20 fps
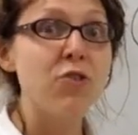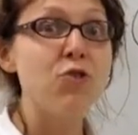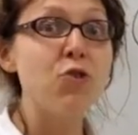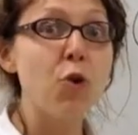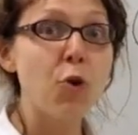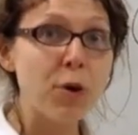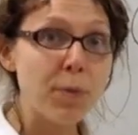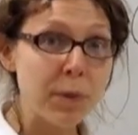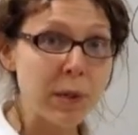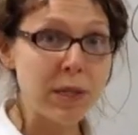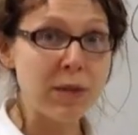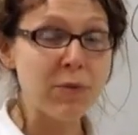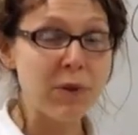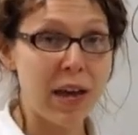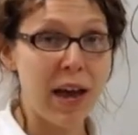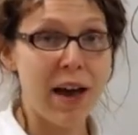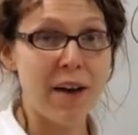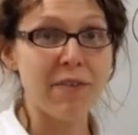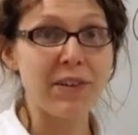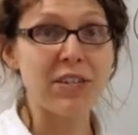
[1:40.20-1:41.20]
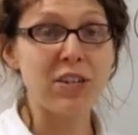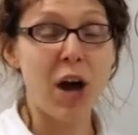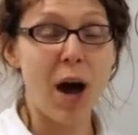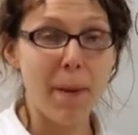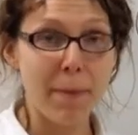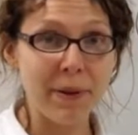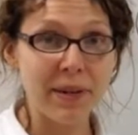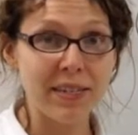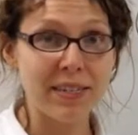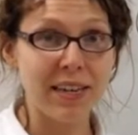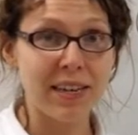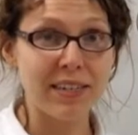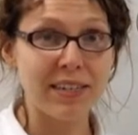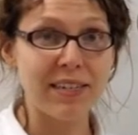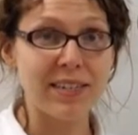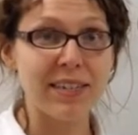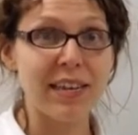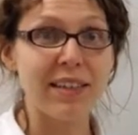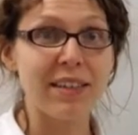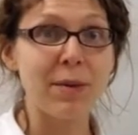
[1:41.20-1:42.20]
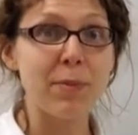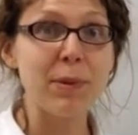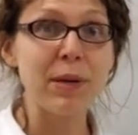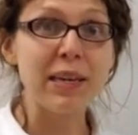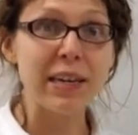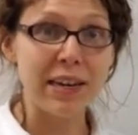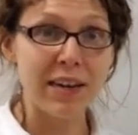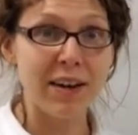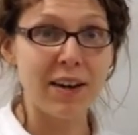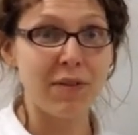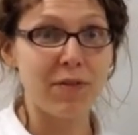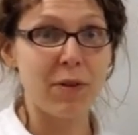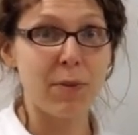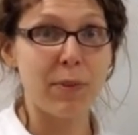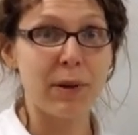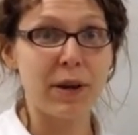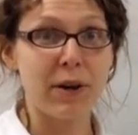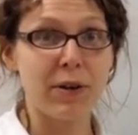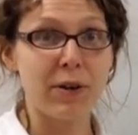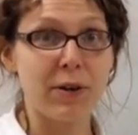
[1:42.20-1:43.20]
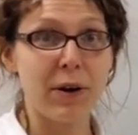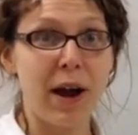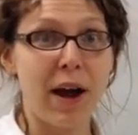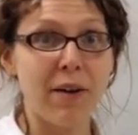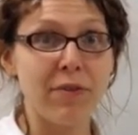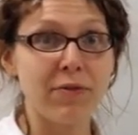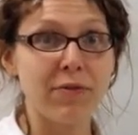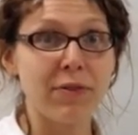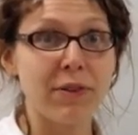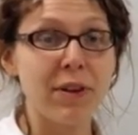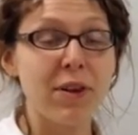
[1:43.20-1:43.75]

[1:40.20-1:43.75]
Normally we have a topic sentence at the beginning of the paragraph,